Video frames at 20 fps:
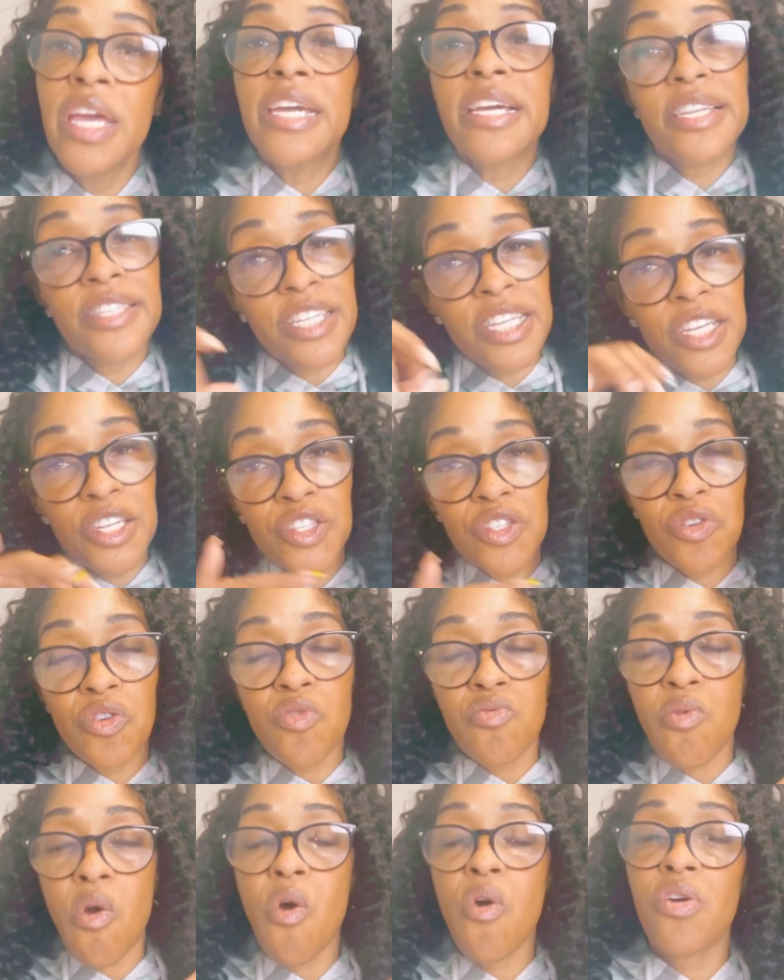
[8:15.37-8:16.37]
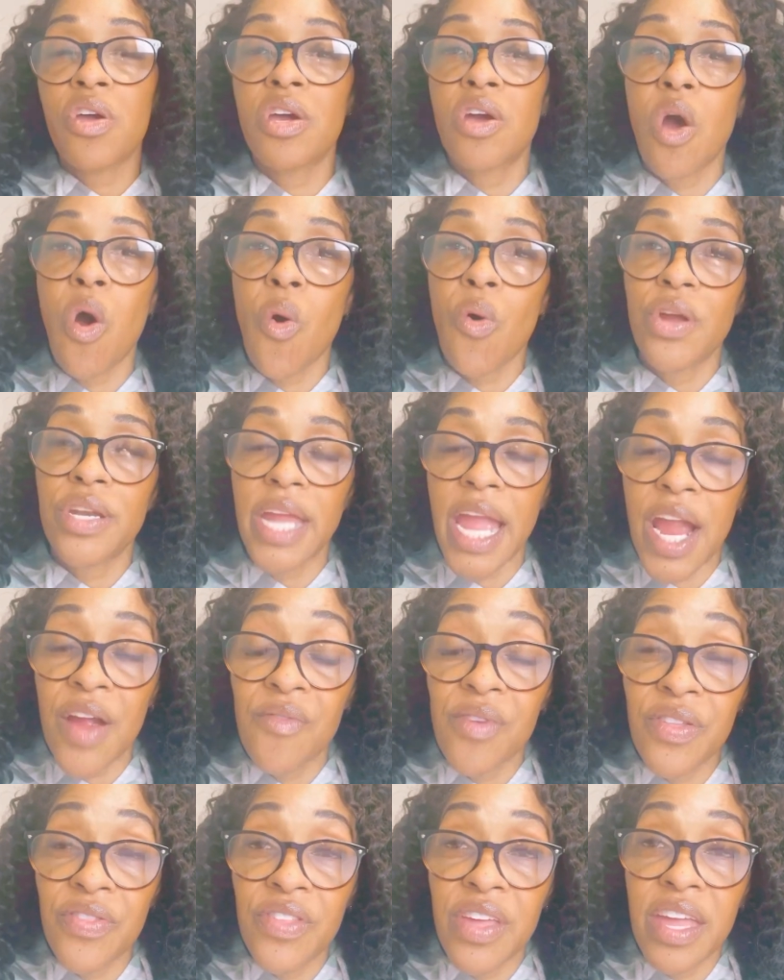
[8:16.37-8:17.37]
Continue to grow and go in
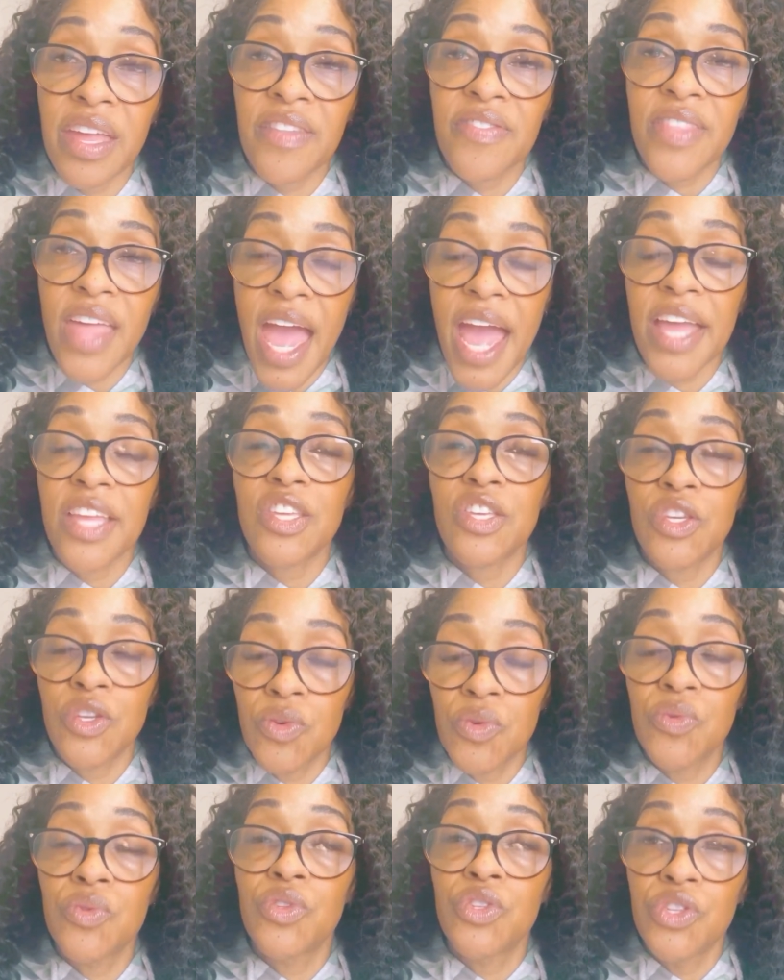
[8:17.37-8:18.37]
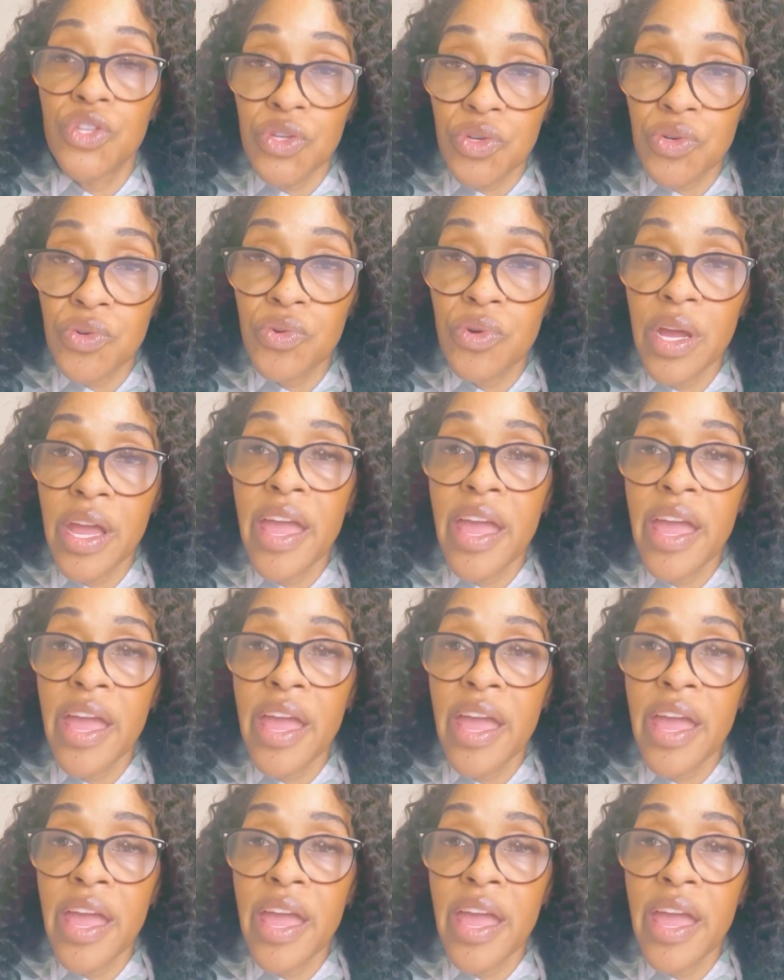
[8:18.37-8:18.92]
everything that you do